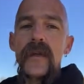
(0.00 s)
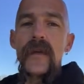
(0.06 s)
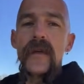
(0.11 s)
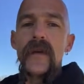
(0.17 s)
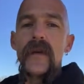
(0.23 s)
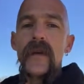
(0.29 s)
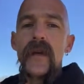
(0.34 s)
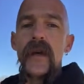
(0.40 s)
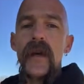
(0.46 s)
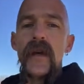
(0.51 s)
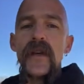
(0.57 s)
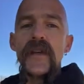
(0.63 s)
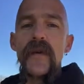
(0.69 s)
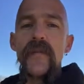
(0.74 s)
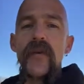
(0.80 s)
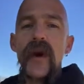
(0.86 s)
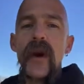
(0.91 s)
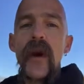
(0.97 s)
there,
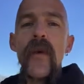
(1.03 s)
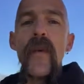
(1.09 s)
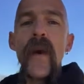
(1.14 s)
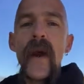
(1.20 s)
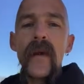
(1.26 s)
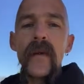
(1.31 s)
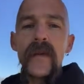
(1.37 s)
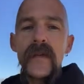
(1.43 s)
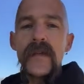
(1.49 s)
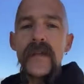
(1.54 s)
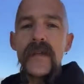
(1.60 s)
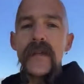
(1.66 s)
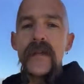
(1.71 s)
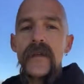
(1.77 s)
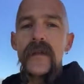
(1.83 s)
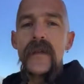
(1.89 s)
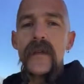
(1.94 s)
to bring awareness